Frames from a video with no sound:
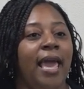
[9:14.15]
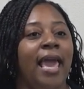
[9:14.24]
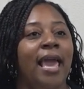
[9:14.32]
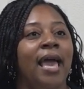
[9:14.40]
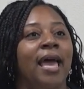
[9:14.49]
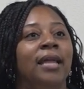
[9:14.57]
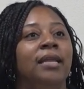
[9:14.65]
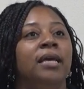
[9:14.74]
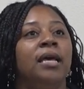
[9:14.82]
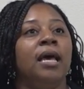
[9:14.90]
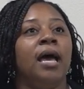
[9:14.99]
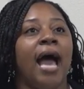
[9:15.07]
And
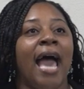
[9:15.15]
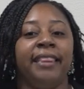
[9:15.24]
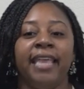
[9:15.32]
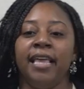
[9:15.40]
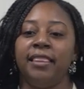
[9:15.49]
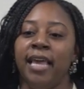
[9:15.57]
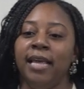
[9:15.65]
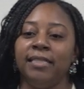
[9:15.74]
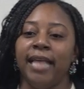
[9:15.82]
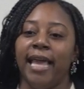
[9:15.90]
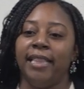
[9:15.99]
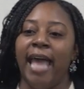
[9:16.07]
I think things
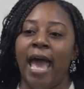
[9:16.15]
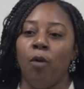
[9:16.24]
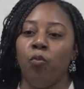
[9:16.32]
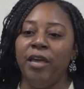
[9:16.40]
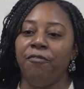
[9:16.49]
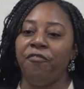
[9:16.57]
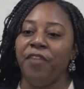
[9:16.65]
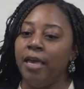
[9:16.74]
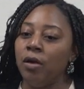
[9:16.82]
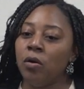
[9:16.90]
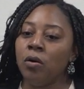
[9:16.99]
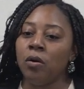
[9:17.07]
like that we
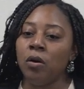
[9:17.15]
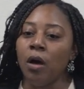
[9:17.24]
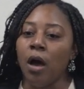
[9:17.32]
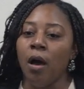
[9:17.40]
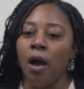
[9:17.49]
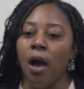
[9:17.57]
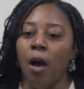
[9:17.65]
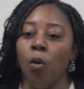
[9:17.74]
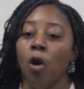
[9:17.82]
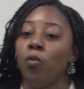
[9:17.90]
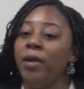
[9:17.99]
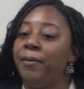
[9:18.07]
feel,
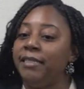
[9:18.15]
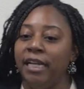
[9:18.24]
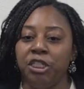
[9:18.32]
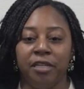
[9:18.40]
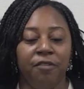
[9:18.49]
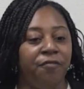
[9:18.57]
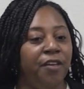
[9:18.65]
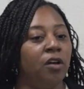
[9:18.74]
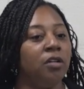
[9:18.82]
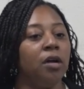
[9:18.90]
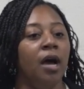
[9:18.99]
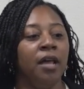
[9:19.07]
or we potentially
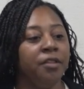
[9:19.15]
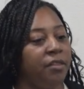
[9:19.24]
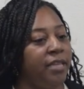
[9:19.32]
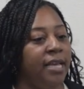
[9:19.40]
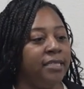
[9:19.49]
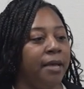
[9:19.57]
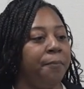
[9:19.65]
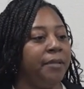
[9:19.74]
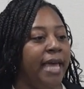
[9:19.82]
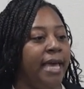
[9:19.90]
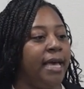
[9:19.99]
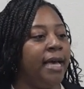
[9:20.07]
feel, or other things that
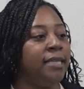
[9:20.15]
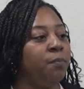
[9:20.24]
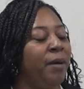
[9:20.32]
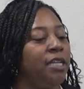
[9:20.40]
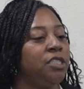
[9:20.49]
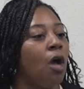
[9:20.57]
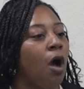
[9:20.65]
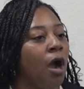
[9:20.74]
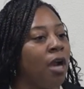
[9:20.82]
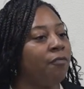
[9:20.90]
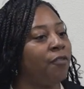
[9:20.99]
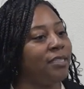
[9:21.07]
plague us, but it's
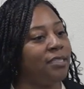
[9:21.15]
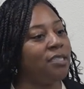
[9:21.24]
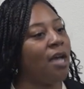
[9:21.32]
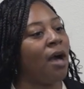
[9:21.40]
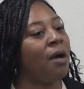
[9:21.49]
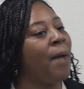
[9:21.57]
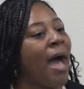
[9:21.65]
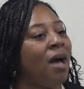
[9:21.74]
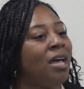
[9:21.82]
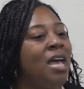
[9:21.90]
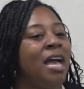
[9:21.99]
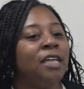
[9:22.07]
hard for us to talk
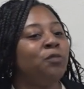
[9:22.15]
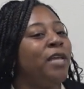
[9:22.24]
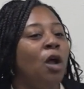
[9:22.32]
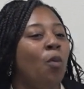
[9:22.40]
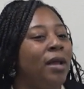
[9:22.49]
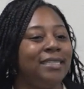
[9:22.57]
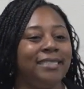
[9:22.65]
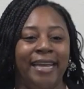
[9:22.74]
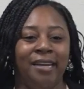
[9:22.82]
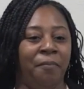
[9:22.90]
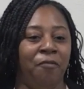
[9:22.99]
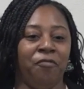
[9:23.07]
about because we don't want to
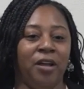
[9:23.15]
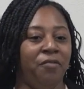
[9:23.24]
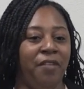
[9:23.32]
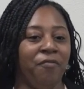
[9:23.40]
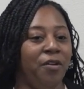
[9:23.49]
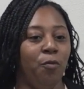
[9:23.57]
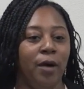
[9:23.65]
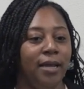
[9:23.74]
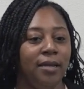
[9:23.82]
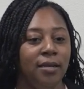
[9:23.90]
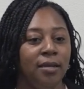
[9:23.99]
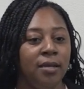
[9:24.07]
stand up in front of everyone,